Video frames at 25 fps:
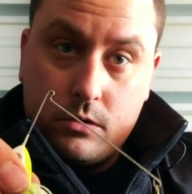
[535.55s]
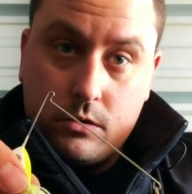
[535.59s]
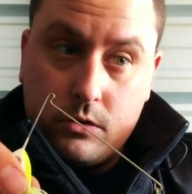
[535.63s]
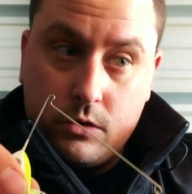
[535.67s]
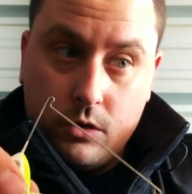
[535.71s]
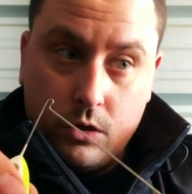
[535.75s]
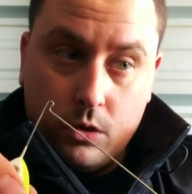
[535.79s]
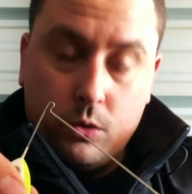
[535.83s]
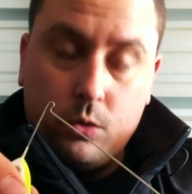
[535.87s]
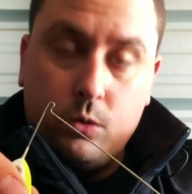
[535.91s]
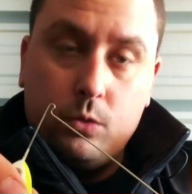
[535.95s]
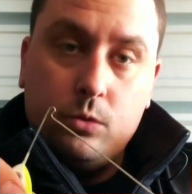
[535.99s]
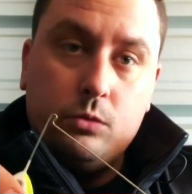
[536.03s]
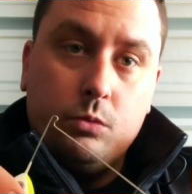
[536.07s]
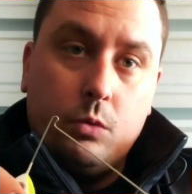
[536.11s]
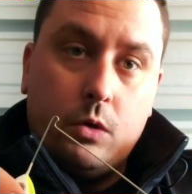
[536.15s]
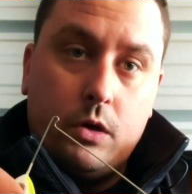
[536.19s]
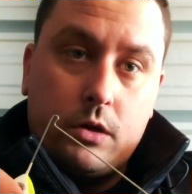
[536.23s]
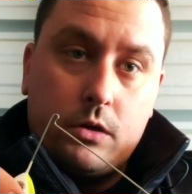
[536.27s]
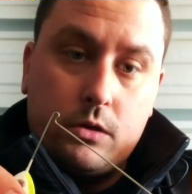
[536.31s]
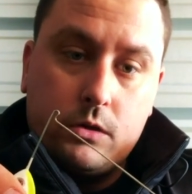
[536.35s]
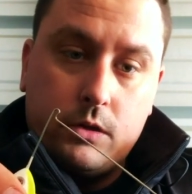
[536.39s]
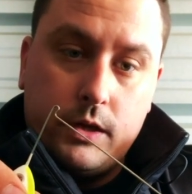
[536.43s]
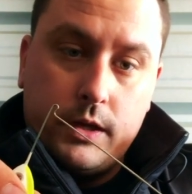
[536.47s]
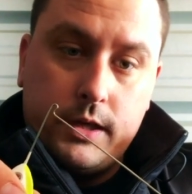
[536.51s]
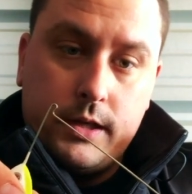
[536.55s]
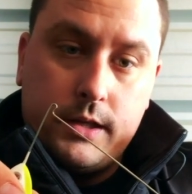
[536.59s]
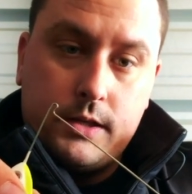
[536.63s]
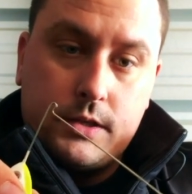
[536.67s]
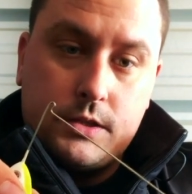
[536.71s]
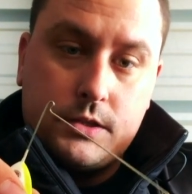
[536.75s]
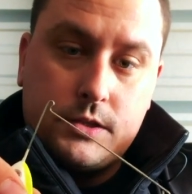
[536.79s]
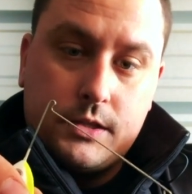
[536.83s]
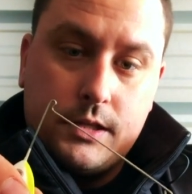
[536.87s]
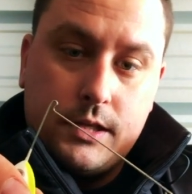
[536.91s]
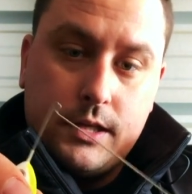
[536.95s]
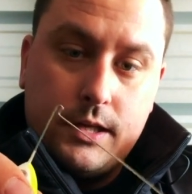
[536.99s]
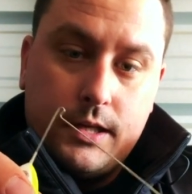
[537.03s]
cold water
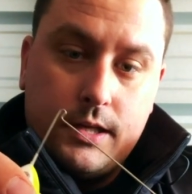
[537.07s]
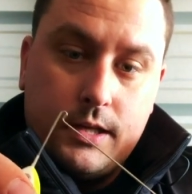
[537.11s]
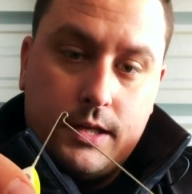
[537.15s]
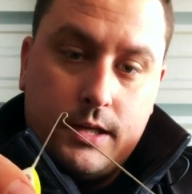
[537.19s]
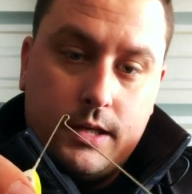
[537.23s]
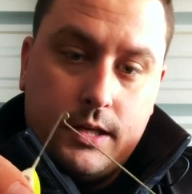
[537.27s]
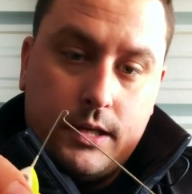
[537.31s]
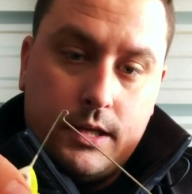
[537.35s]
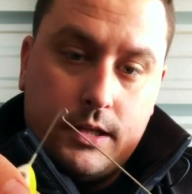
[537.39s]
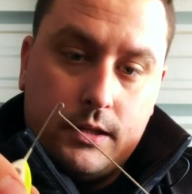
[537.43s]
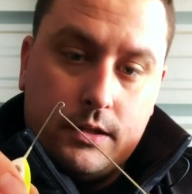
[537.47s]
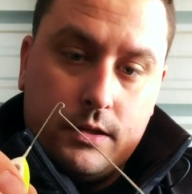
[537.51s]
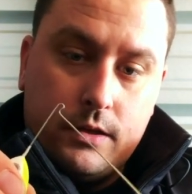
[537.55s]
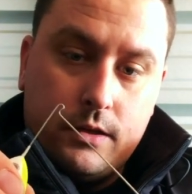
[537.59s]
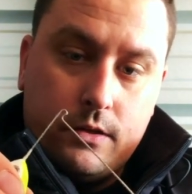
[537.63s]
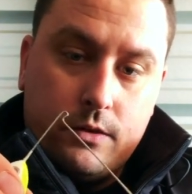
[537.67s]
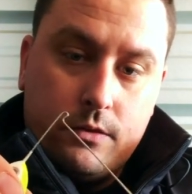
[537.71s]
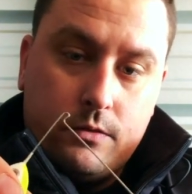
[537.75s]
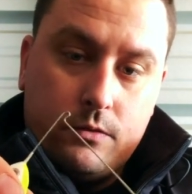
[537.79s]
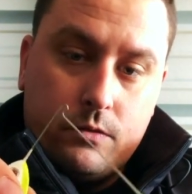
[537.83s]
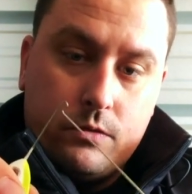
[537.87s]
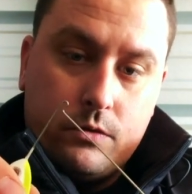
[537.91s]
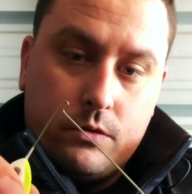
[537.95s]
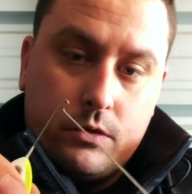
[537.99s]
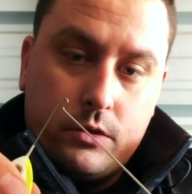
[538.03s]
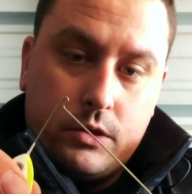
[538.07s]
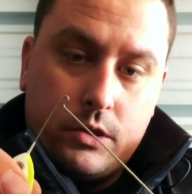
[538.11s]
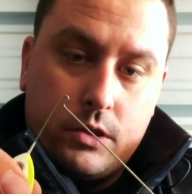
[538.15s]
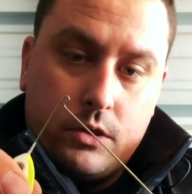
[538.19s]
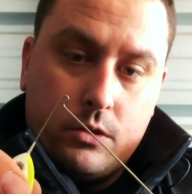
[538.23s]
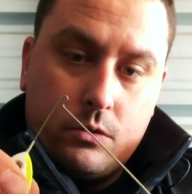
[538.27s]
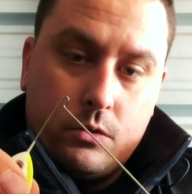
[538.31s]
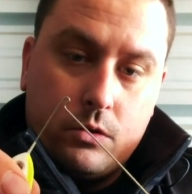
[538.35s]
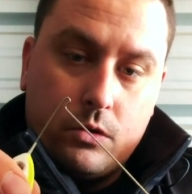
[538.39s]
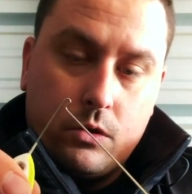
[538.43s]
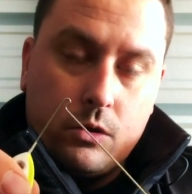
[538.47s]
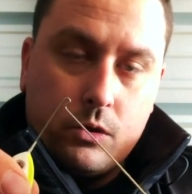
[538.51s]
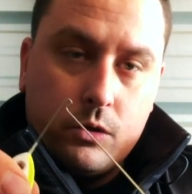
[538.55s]
lakes in the you
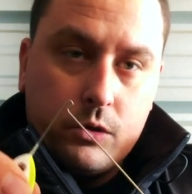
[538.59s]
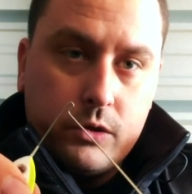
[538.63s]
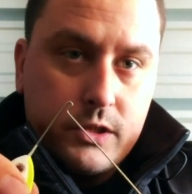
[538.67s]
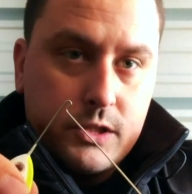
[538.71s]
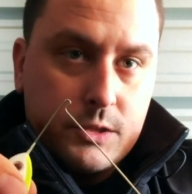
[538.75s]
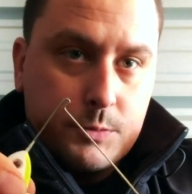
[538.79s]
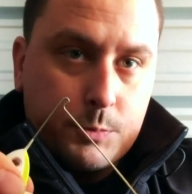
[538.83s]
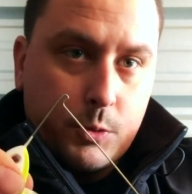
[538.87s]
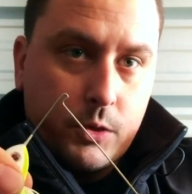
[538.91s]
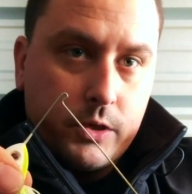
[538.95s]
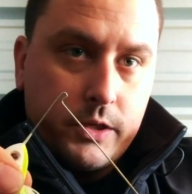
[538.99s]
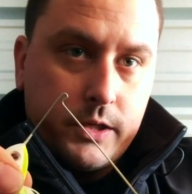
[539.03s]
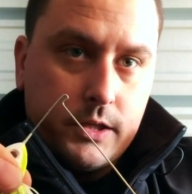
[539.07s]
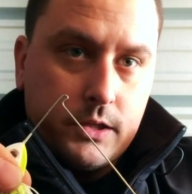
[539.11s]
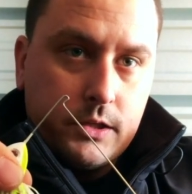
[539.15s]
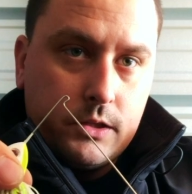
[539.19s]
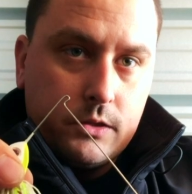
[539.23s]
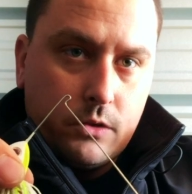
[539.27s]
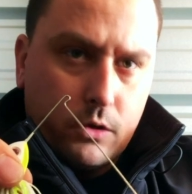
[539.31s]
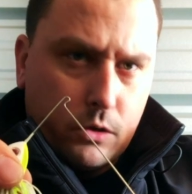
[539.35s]
know early spring,